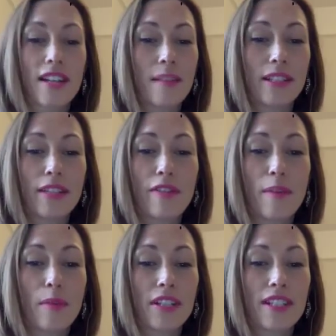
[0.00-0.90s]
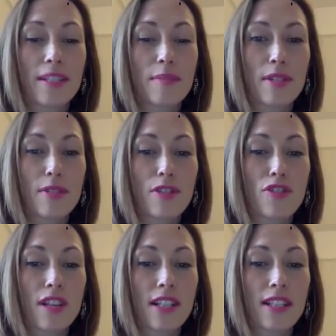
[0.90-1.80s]
I mean, if I'm honest, I'm still
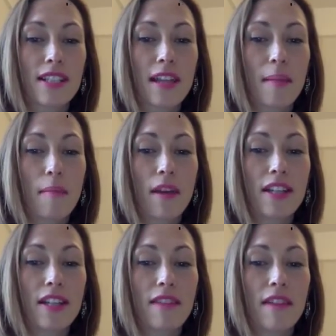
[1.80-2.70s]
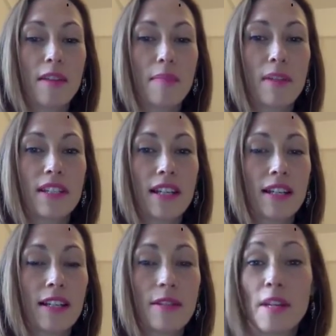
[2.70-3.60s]
struggling to get my head around the
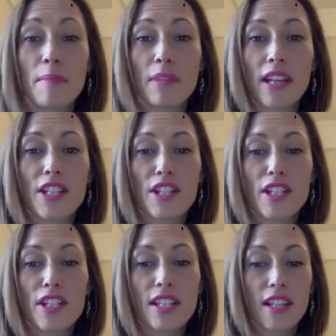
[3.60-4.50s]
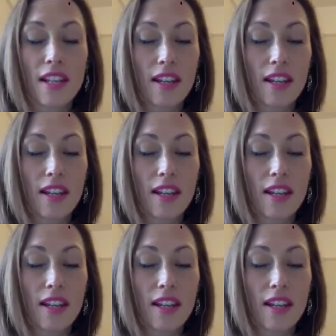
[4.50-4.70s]
implications